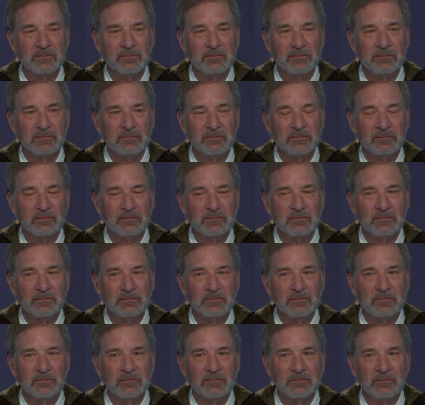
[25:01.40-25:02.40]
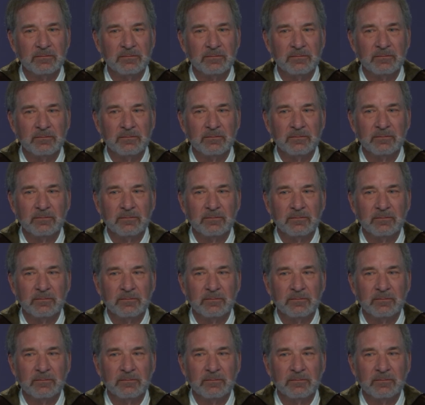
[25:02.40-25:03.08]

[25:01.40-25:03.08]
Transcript: Nobody speaks.